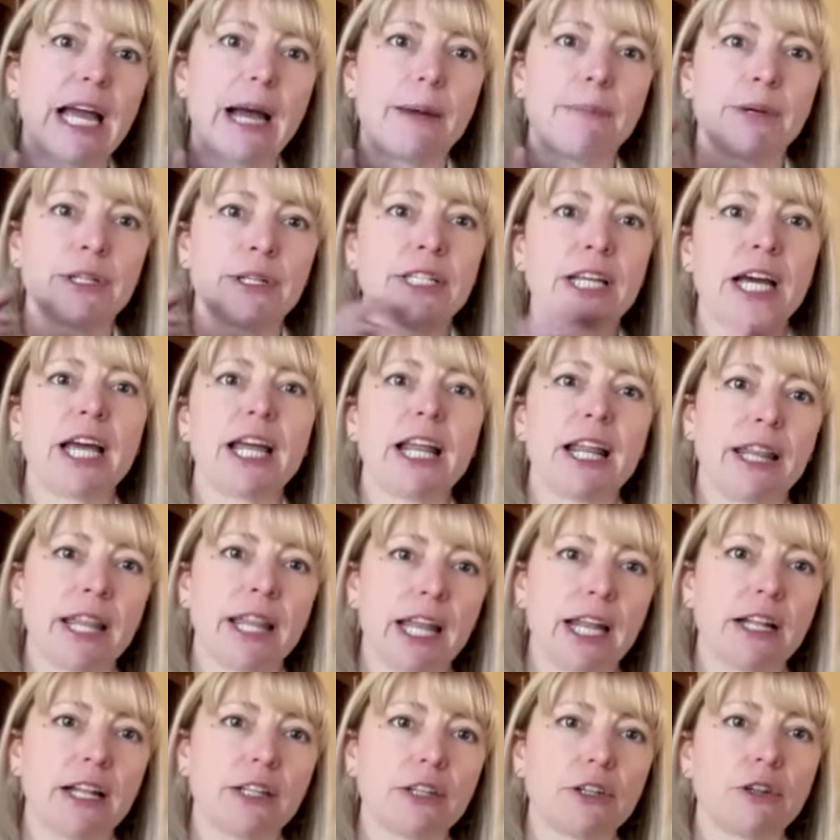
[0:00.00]
appetite, and
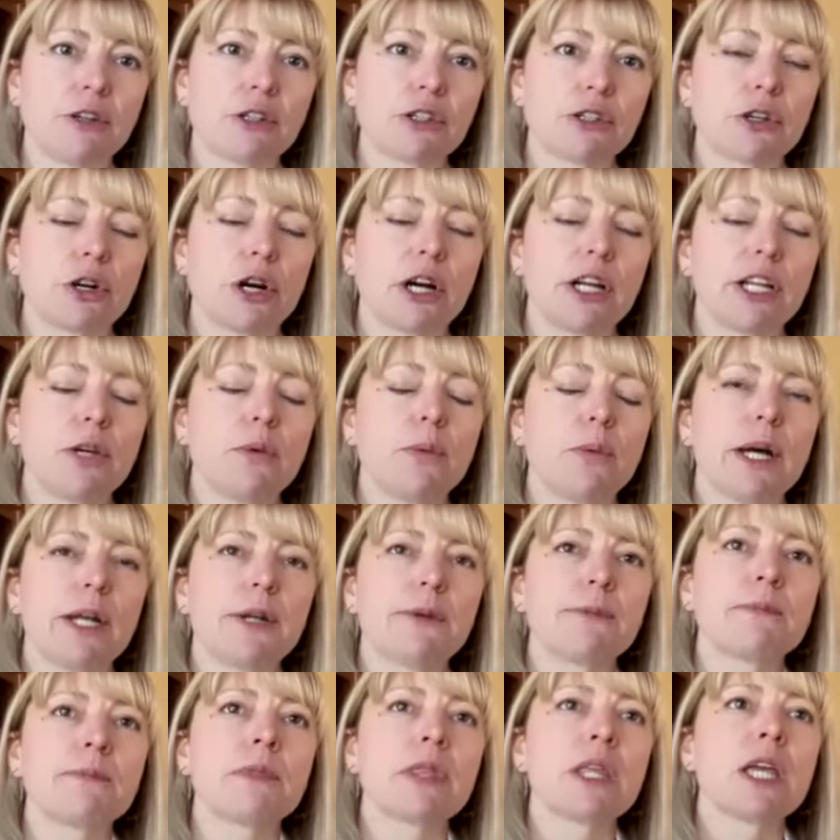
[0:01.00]
then a little scrawny
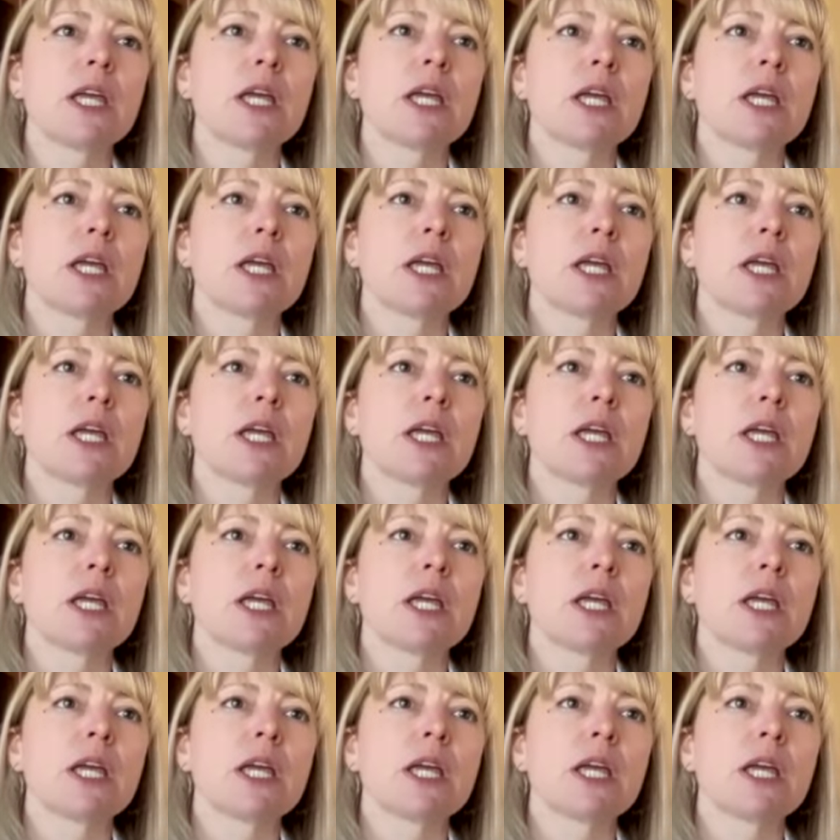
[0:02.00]
one.